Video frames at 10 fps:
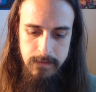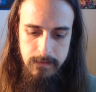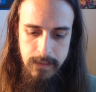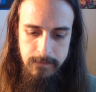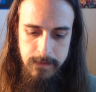
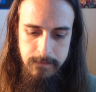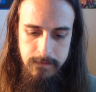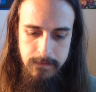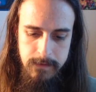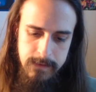like
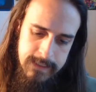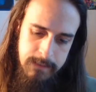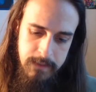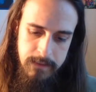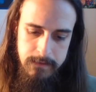10
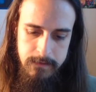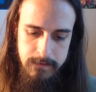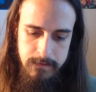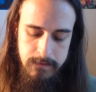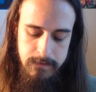minutes,
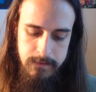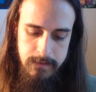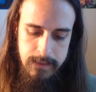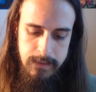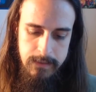
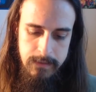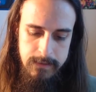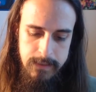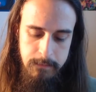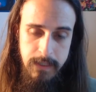a
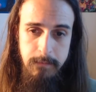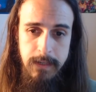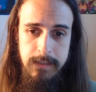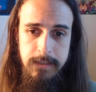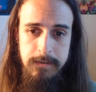10-minute
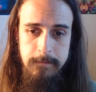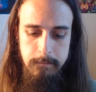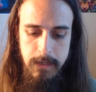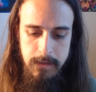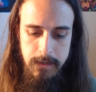
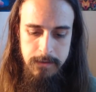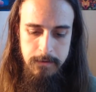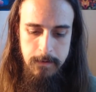meditation.